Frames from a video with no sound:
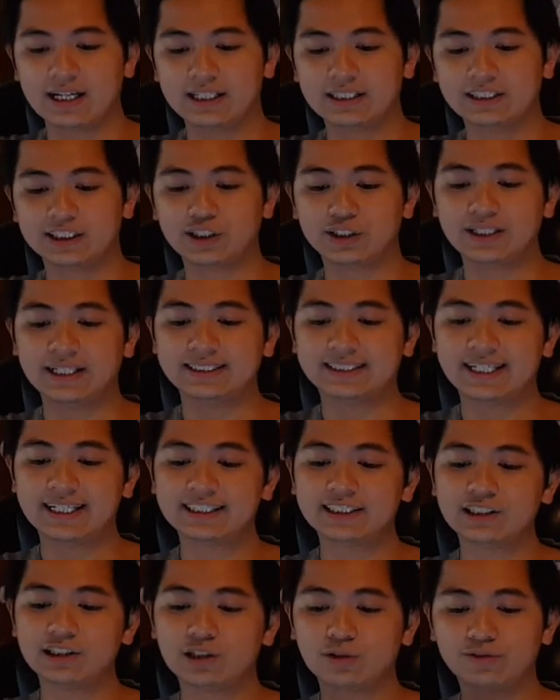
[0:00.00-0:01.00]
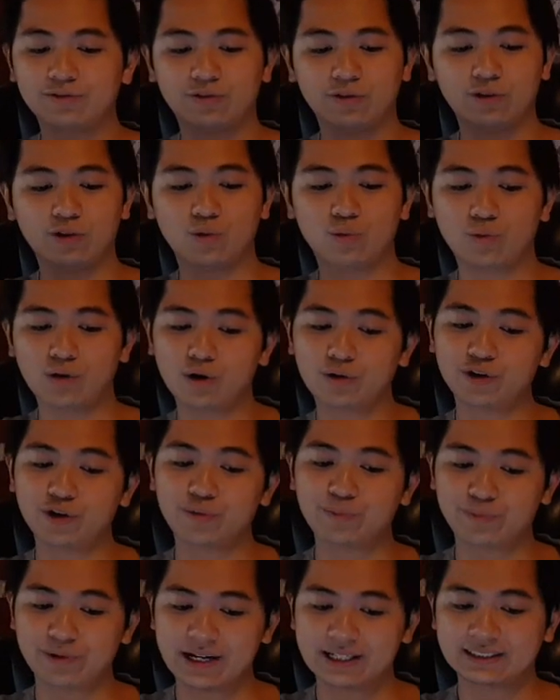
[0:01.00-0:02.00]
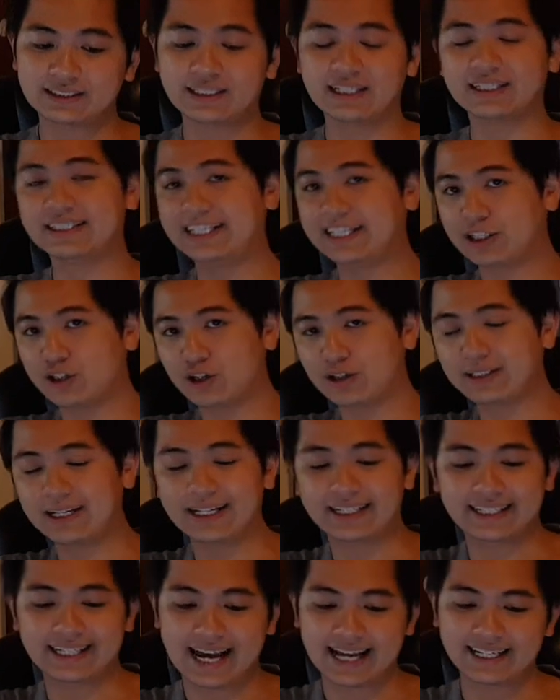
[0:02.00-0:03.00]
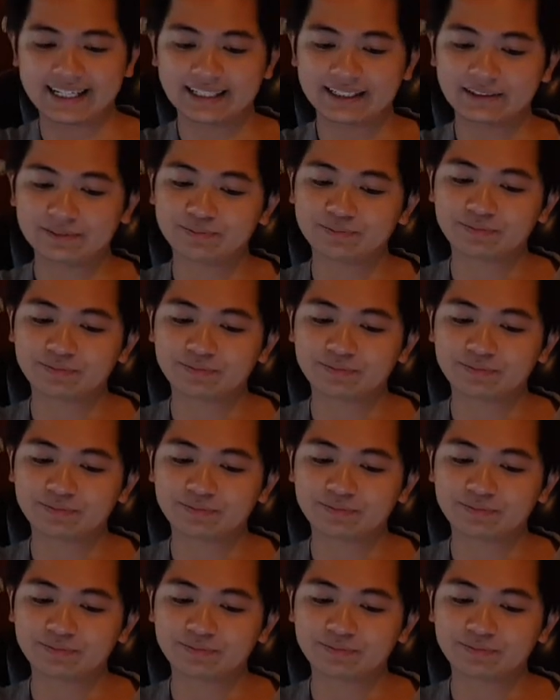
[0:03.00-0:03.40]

So they tend to look for the well-known brands like Nikon and Canon.